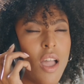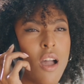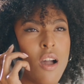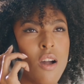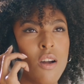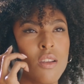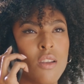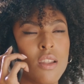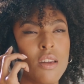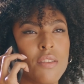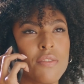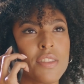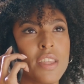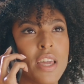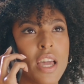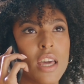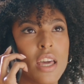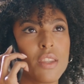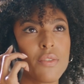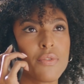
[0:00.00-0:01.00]
to them
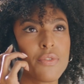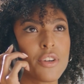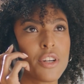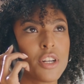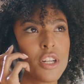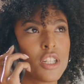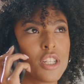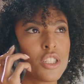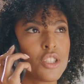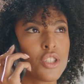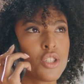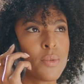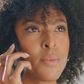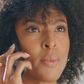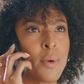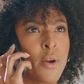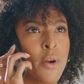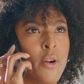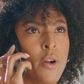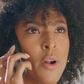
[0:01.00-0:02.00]
direct
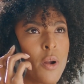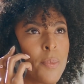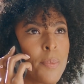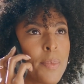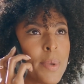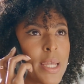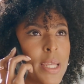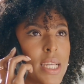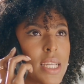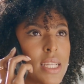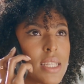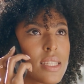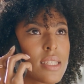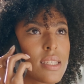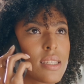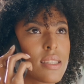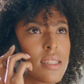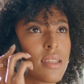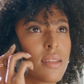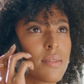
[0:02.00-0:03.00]
to say,
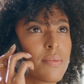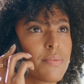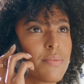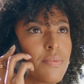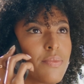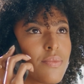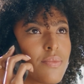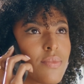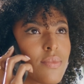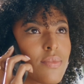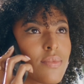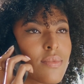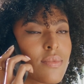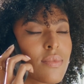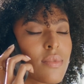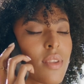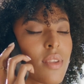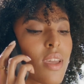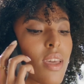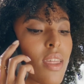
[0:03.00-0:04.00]
hey,
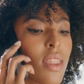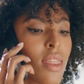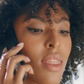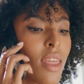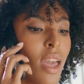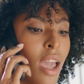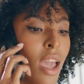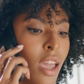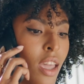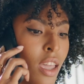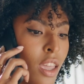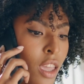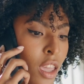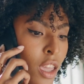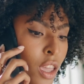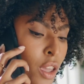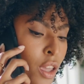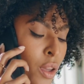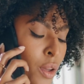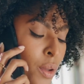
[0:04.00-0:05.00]
how do I get
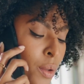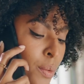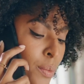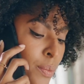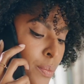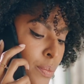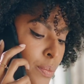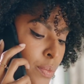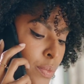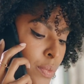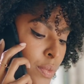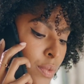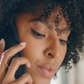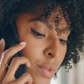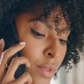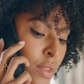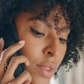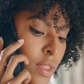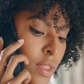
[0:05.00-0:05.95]
my escrow deposit to